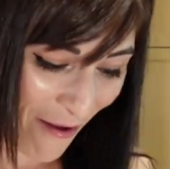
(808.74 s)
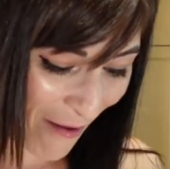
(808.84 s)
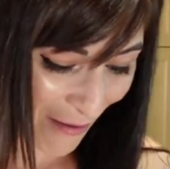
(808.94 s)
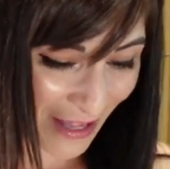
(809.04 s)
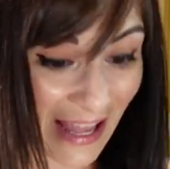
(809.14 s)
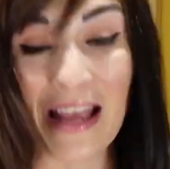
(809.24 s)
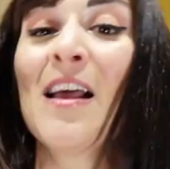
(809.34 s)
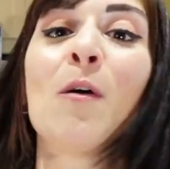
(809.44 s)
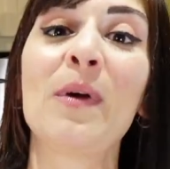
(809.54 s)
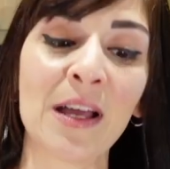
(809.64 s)
okay,
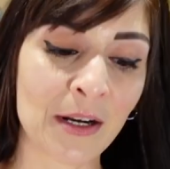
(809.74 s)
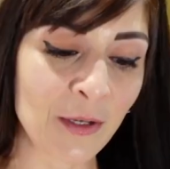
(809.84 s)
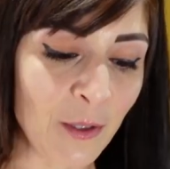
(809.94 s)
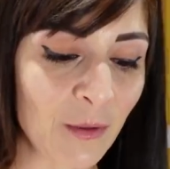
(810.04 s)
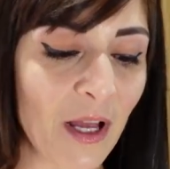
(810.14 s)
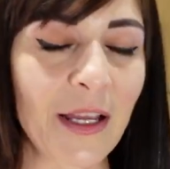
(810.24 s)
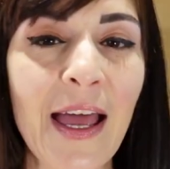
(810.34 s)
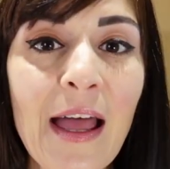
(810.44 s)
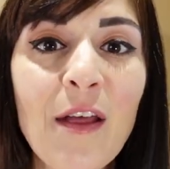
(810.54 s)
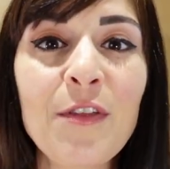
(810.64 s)
we're gonna do the
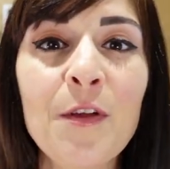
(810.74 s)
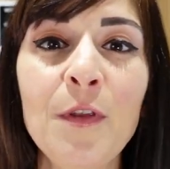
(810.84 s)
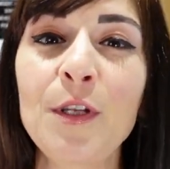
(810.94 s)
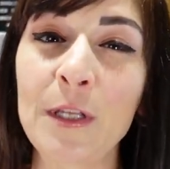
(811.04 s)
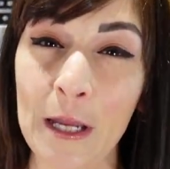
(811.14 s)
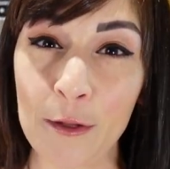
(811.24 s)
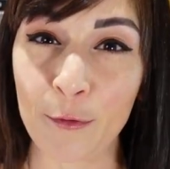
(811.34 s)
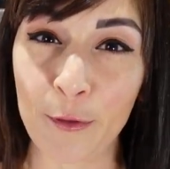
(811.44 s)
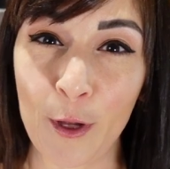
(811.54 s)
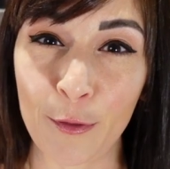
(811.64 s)
cows and the
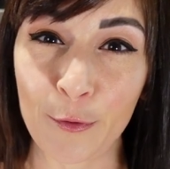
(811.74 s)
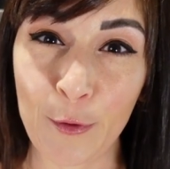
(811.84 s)
taste test,